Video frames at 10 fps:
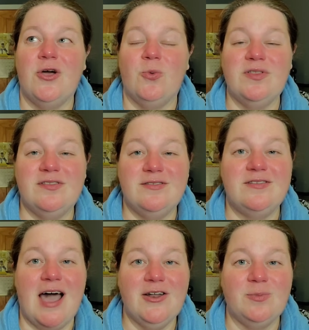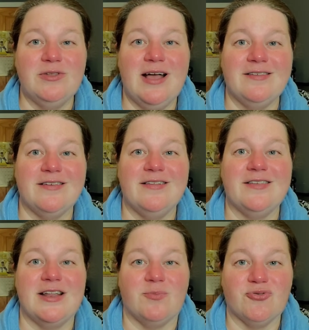with Donald Pleasence
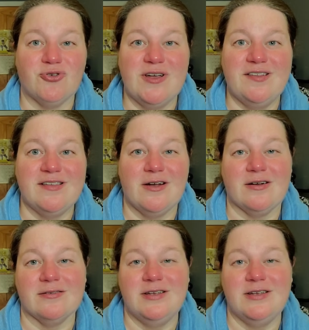in a priest or,